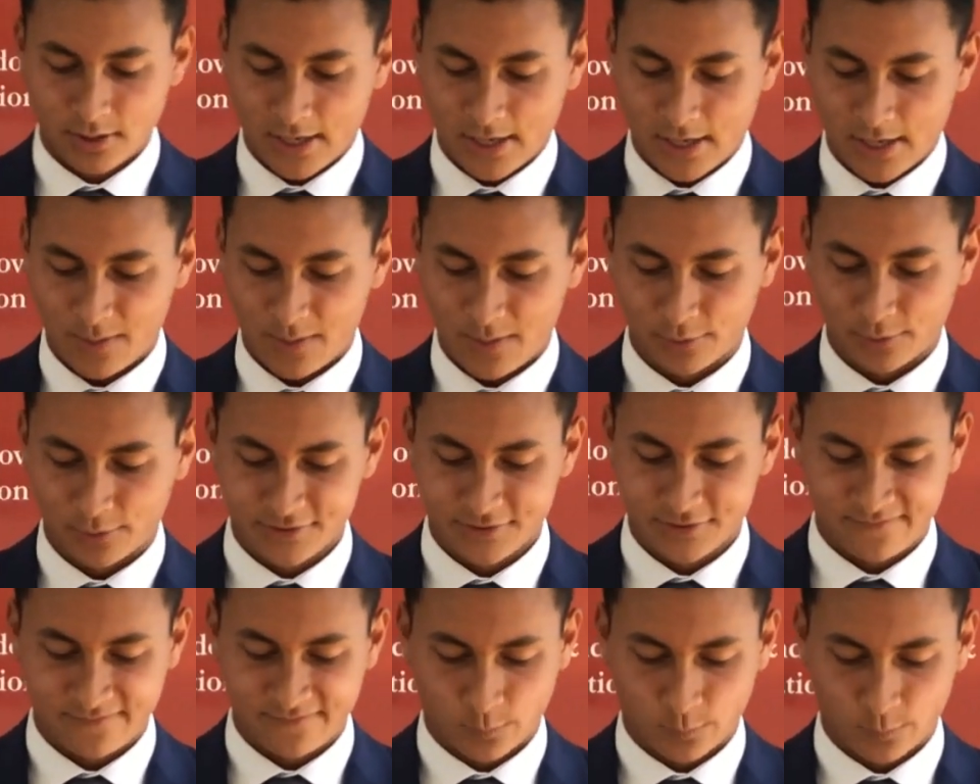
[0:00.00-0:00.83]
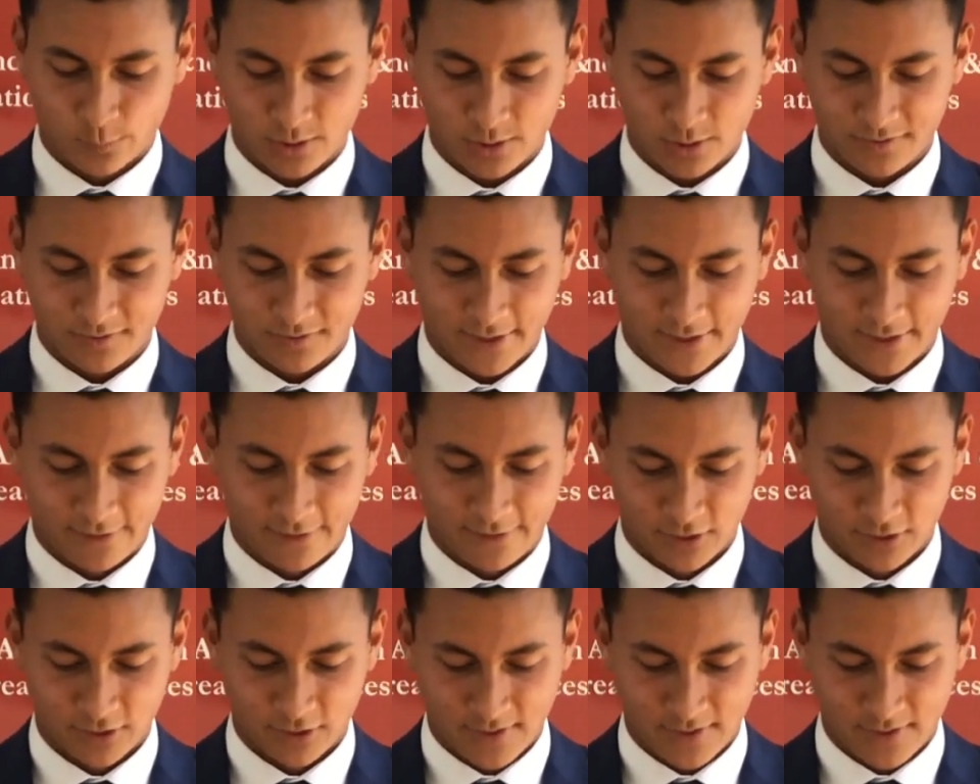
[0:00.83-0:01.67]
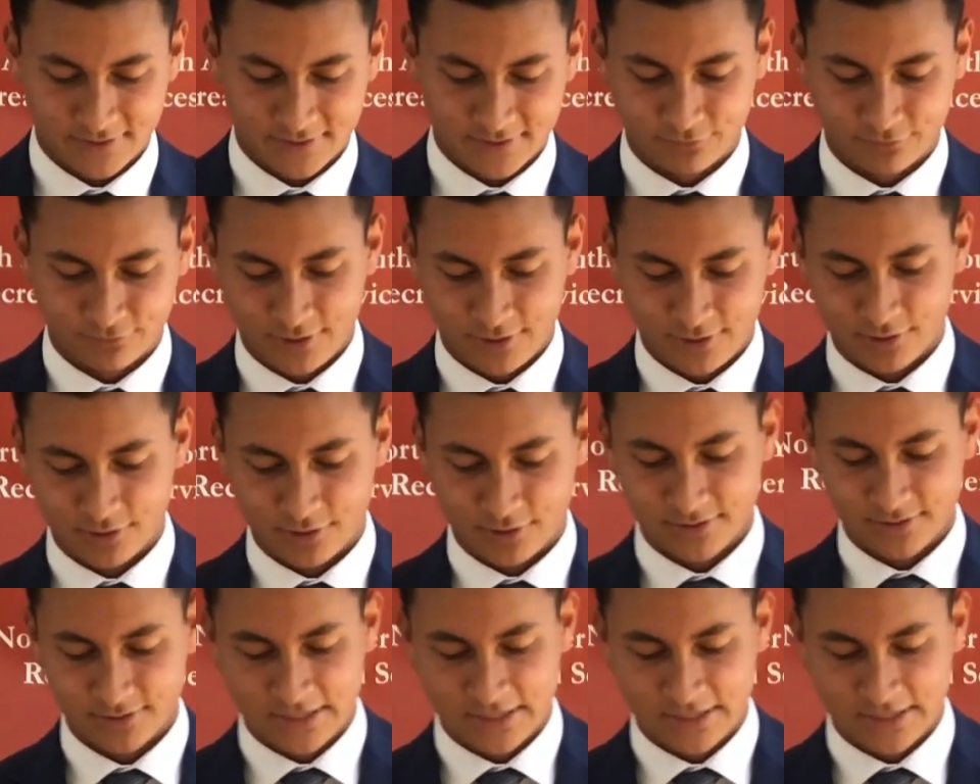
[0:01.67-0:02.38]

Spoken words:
I personally have been working with Kyle for the past 3 years,